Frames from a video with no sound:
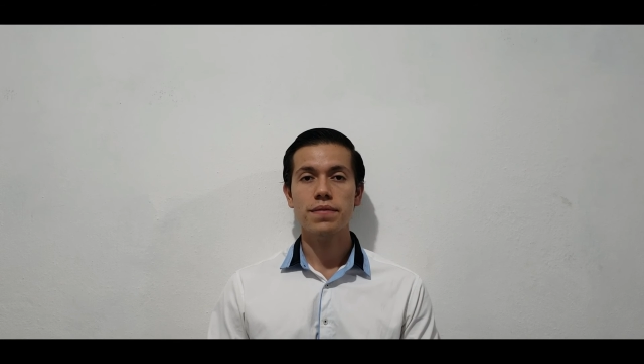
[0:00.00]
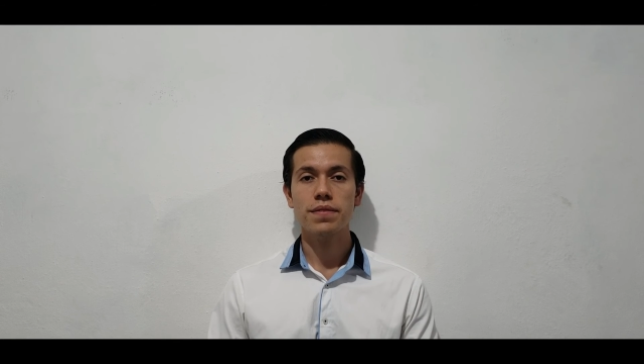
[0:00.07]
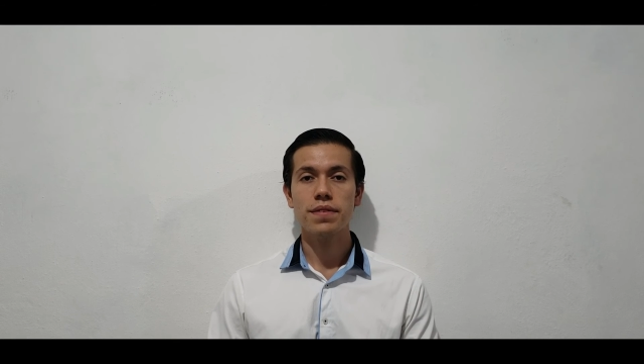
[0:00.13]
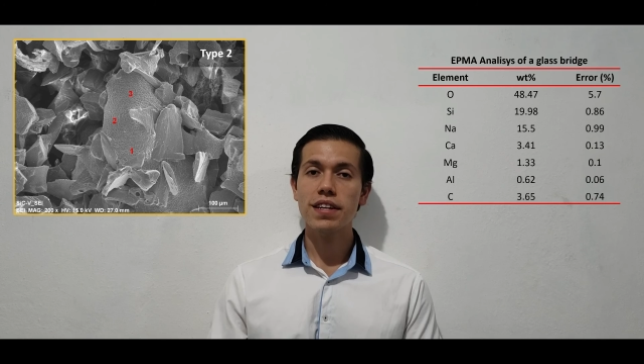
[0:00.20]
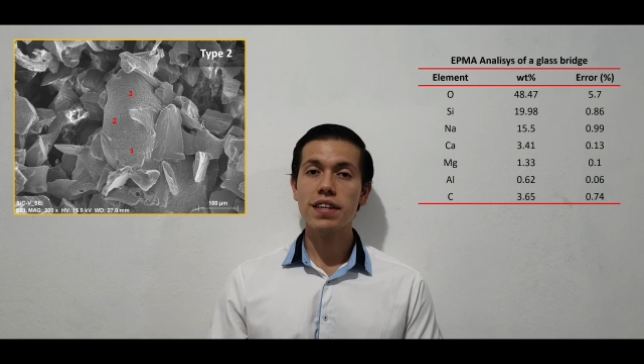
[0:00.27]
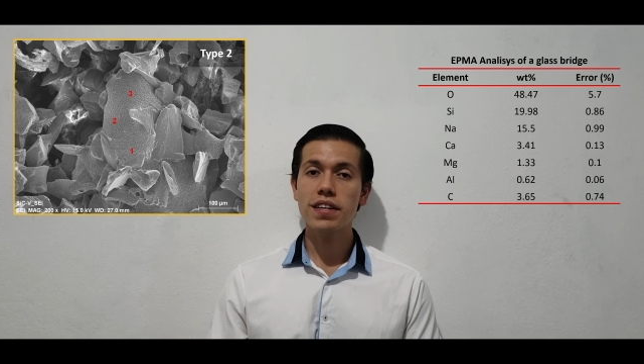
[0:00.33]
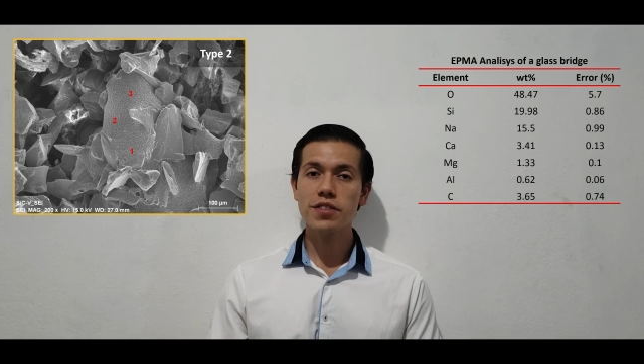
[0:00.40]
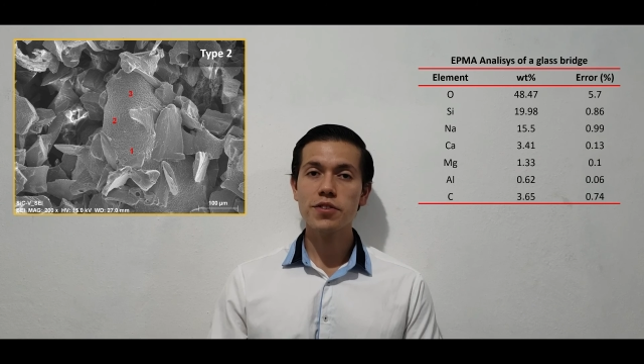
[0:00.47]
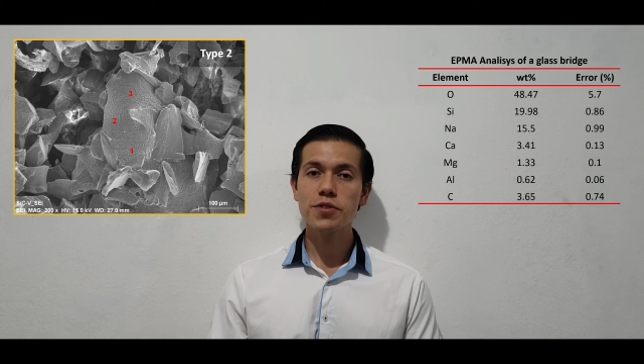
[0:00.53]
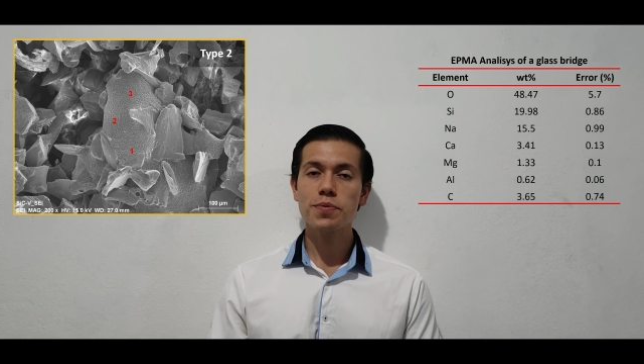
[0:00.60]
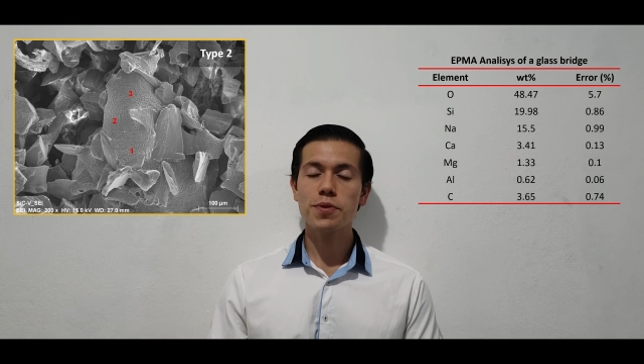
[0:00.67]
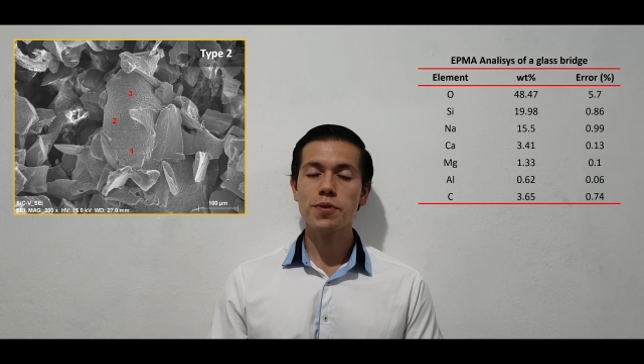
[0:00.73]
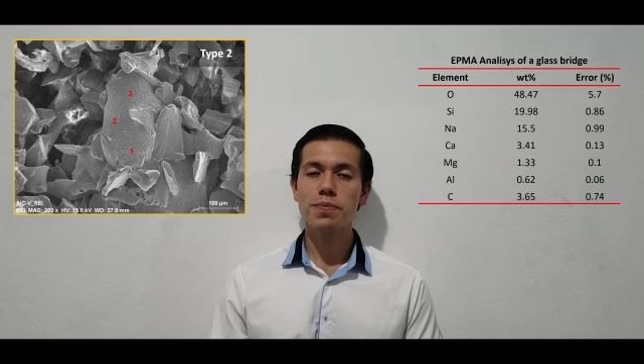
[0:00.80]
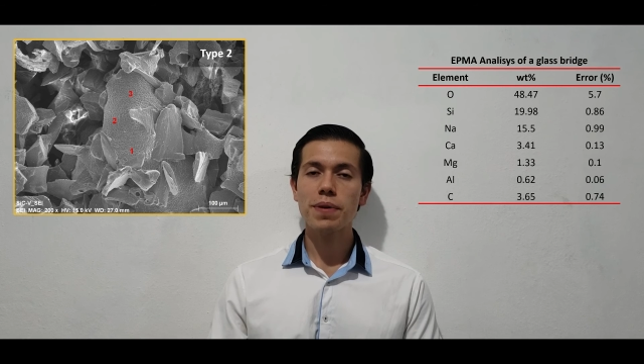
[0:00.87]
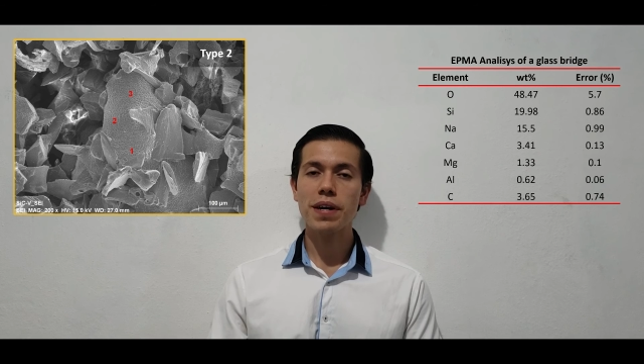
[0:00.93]
The electron
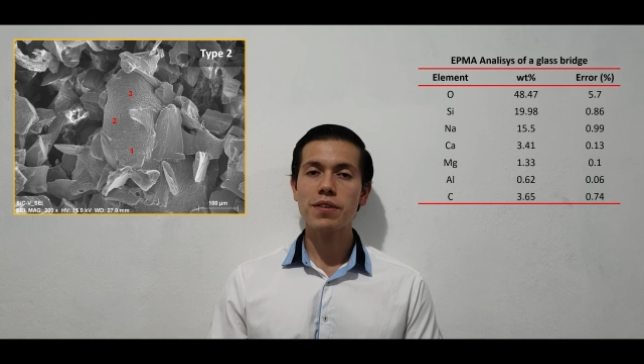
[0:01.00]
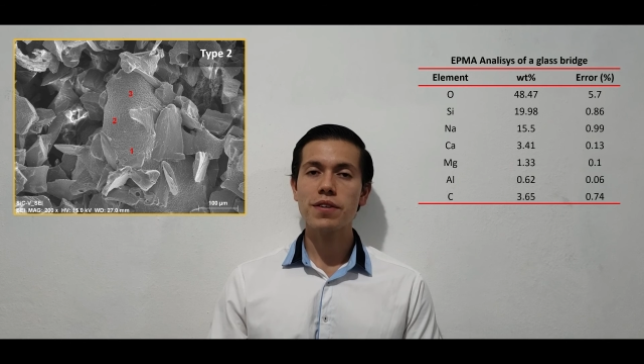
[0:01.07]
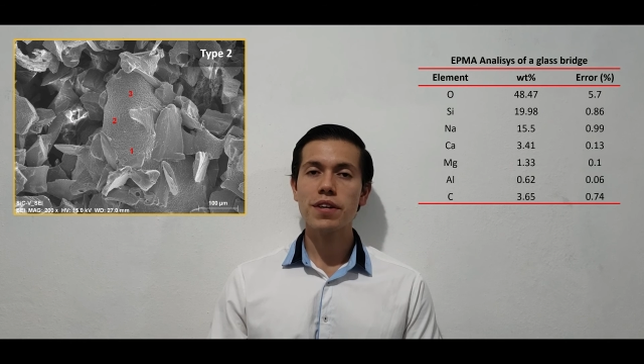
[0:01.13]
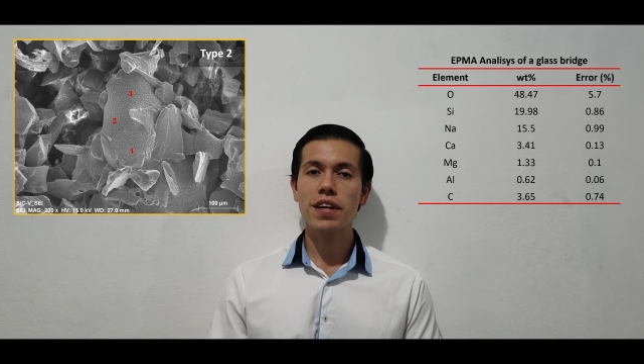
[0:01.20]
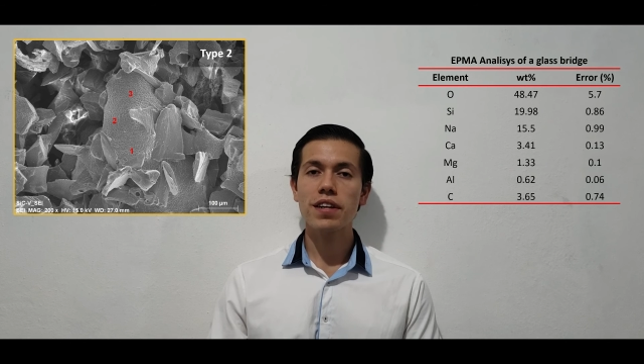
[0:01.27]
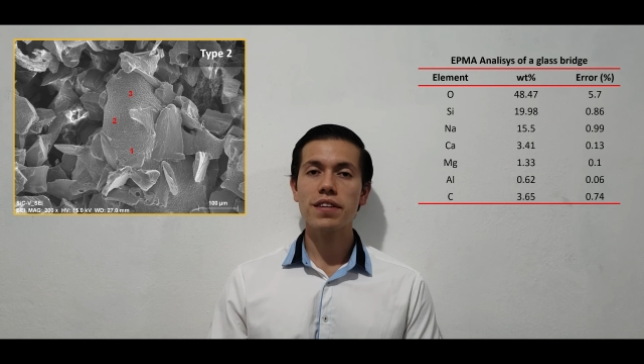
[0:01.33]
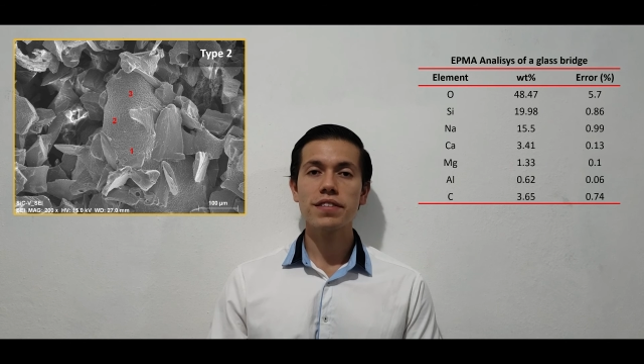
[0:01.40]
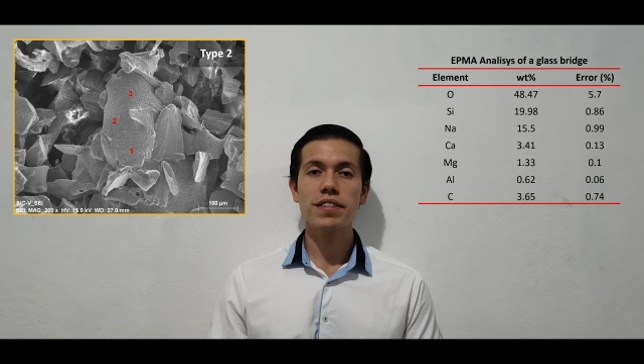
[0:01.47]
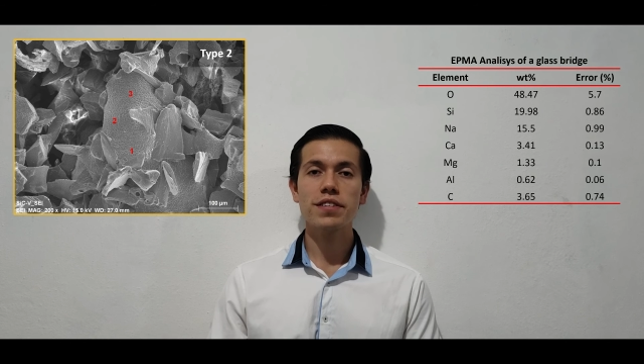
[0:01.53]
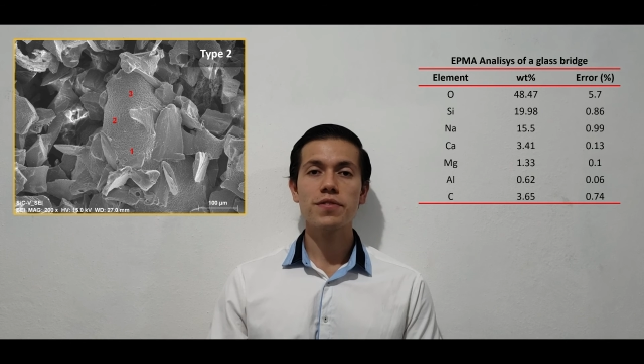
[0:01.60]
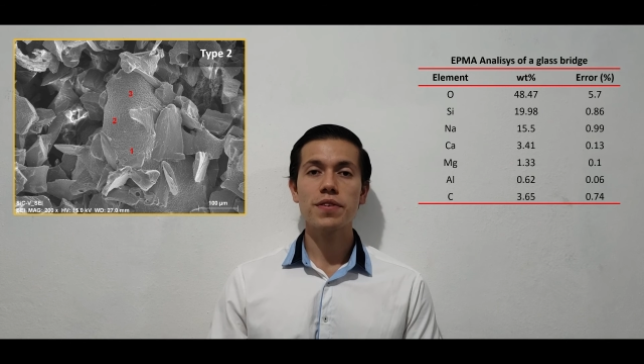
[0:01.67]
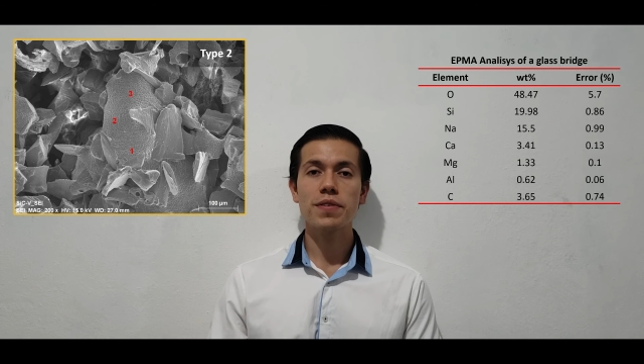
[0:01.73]
through microanalysis